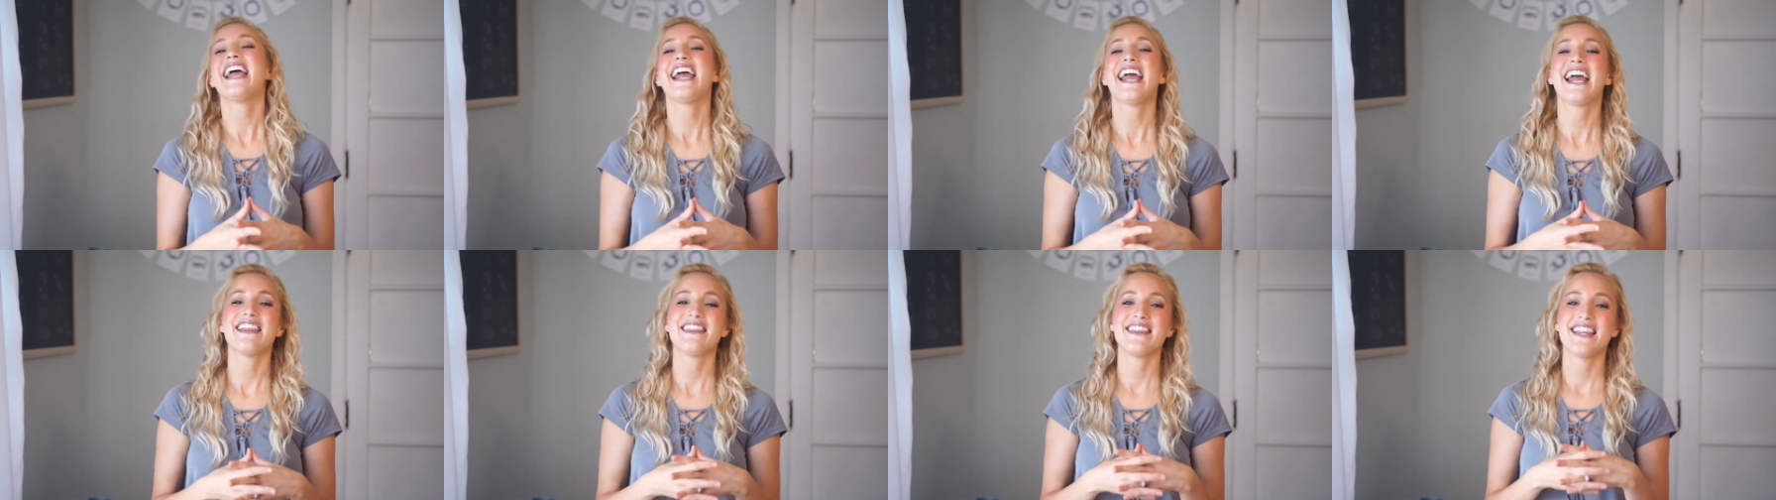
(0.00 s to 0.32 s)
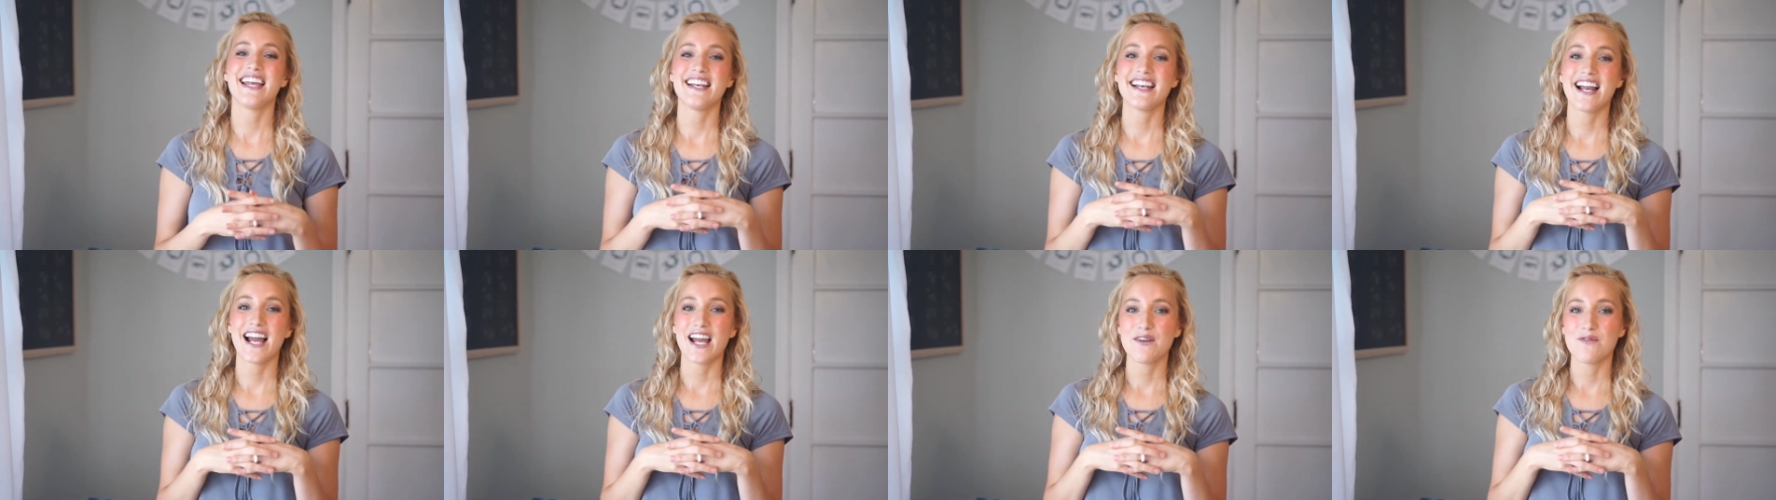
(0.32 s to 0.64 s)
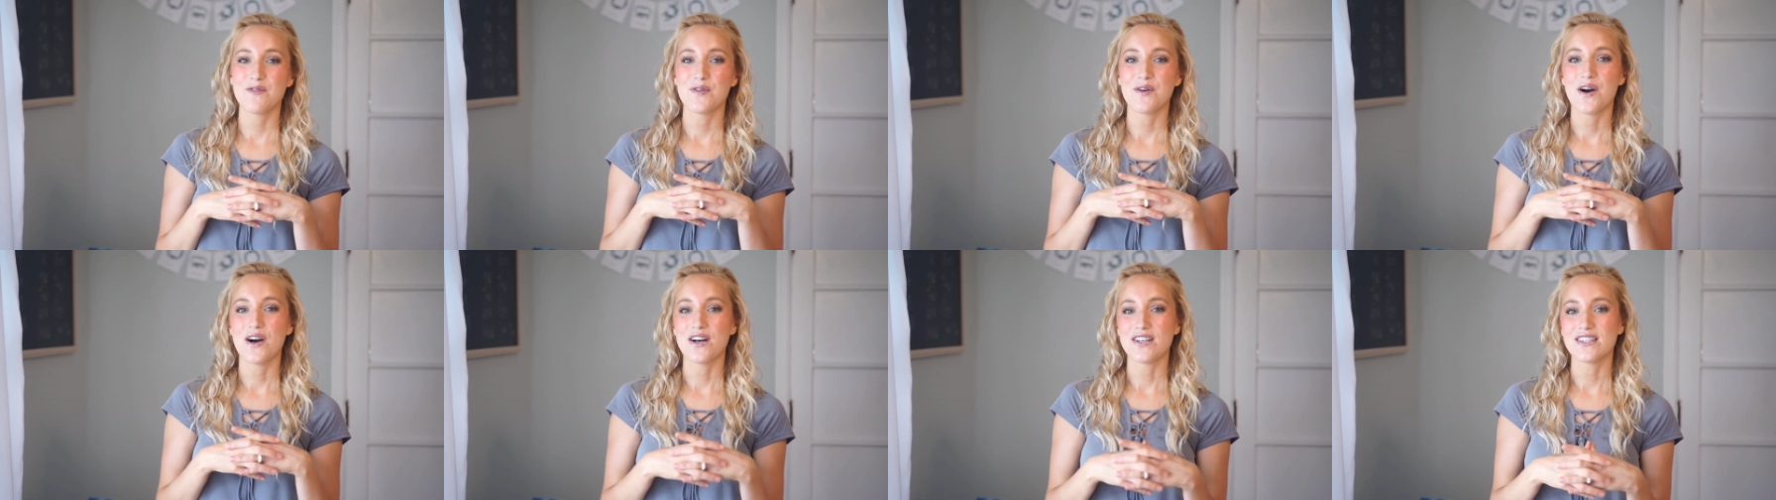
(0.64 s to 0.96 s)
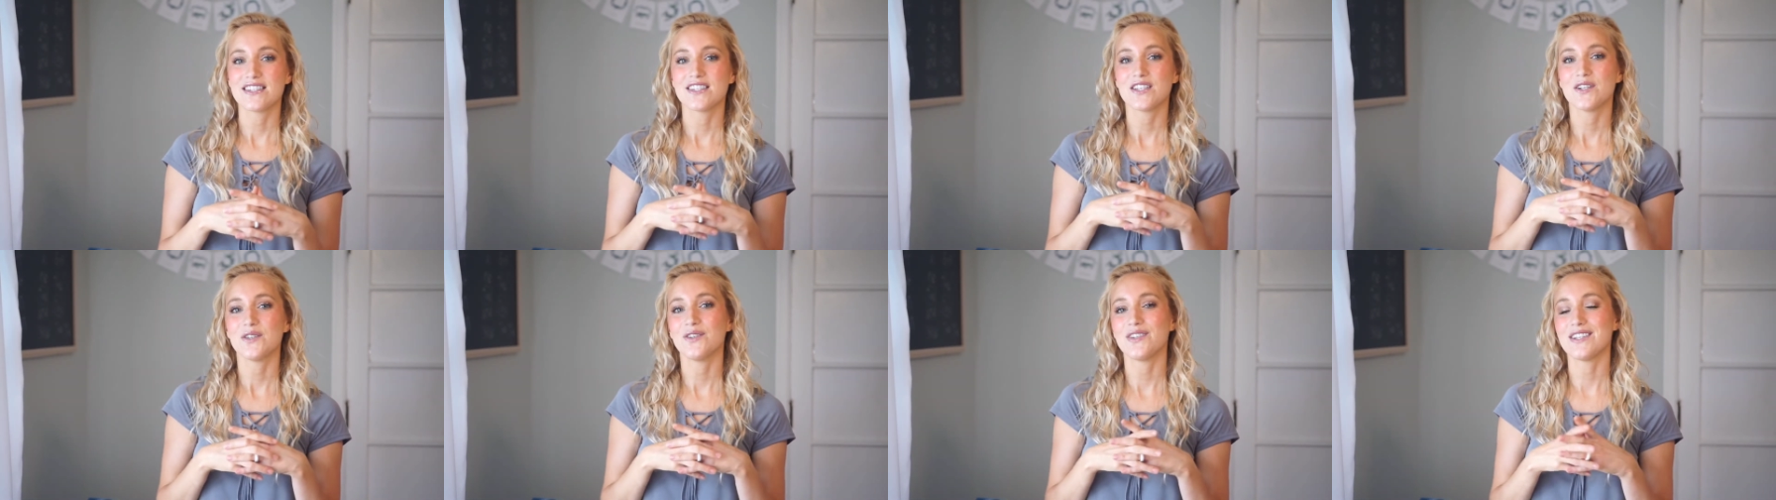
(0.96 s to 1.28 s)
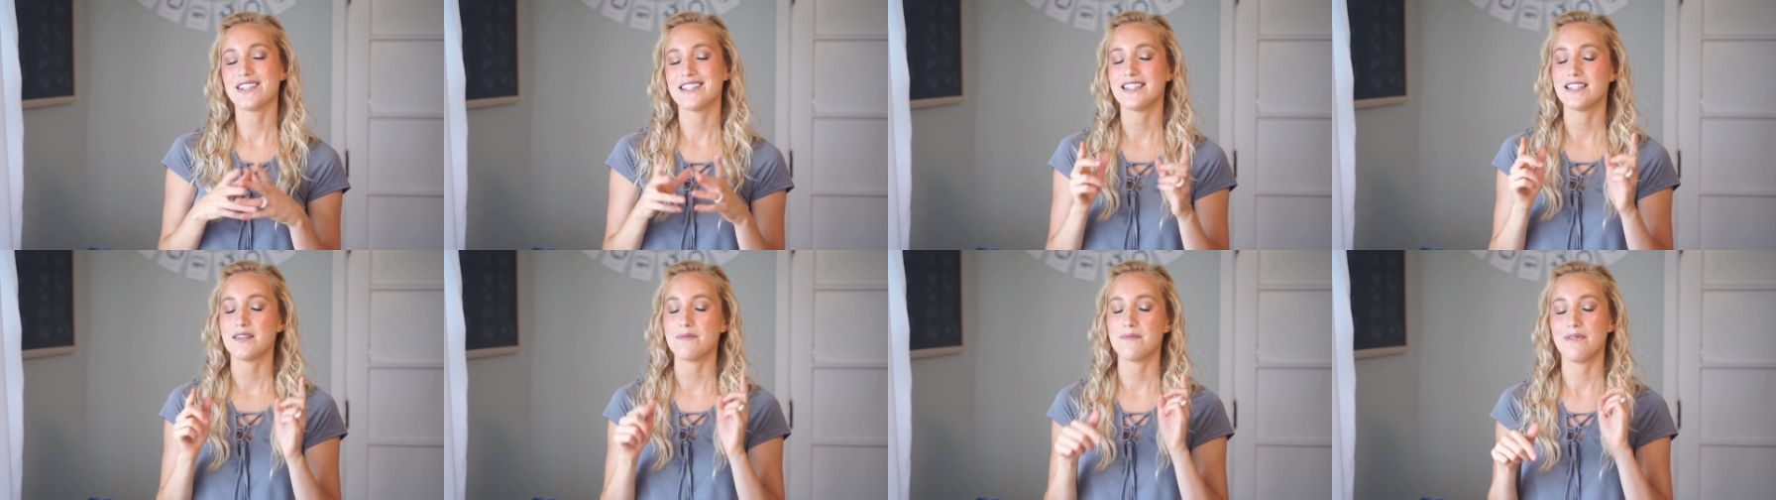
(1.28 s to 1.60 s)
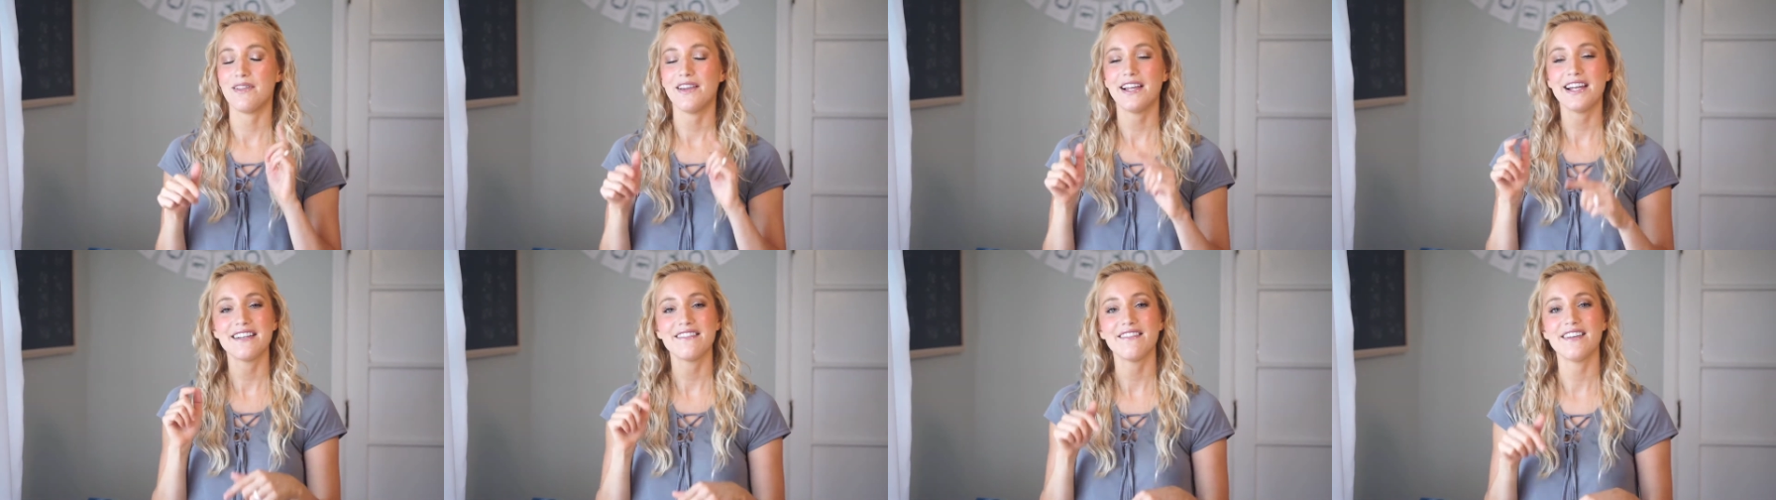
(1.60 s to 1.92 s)
And then I will also list the
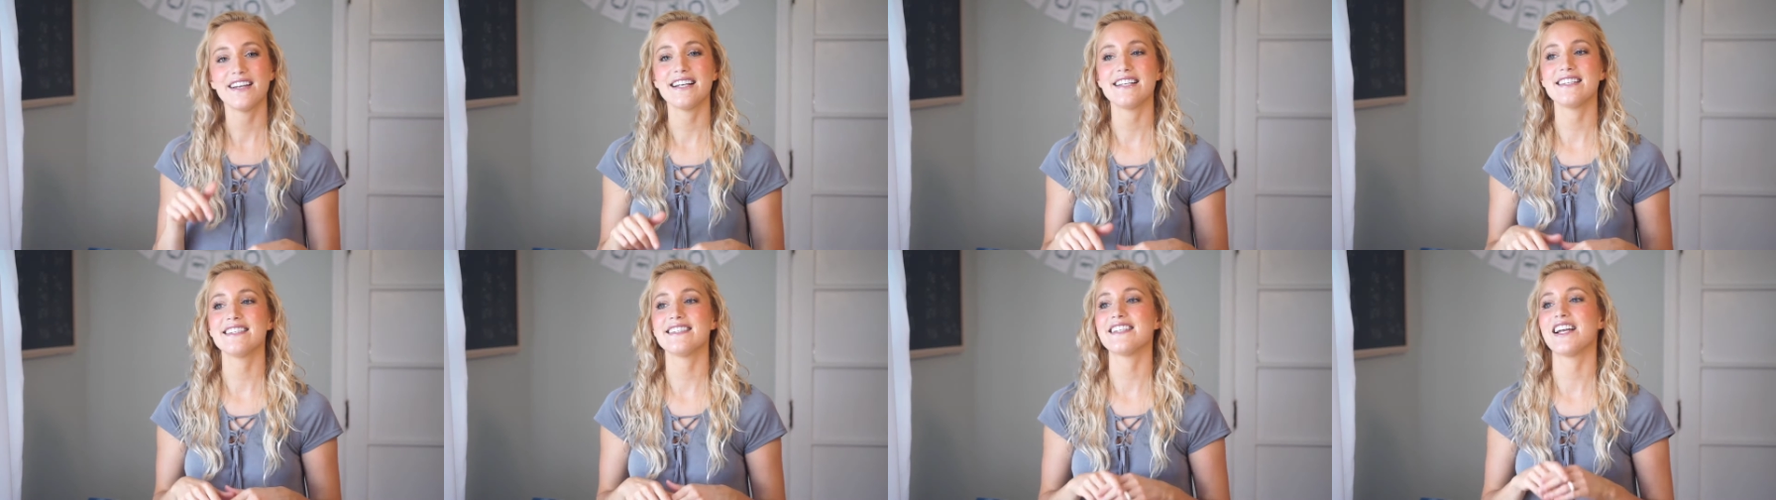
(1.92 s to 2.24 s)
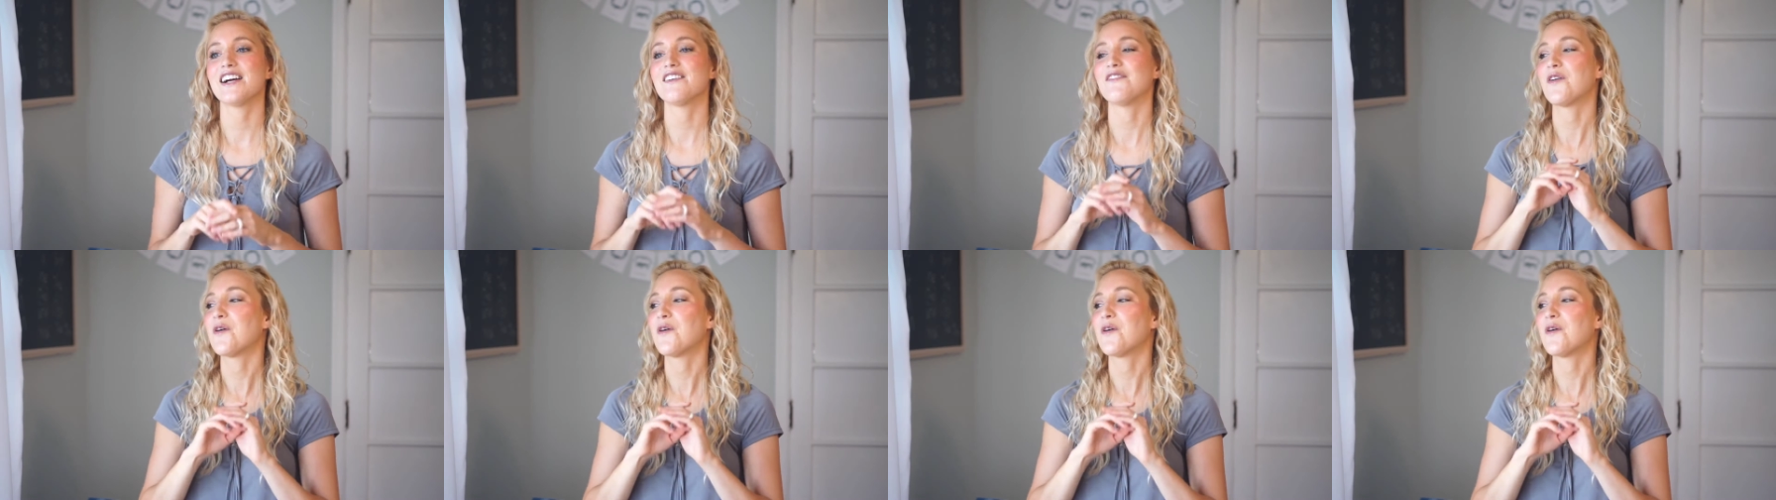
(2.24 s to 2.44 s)
playlist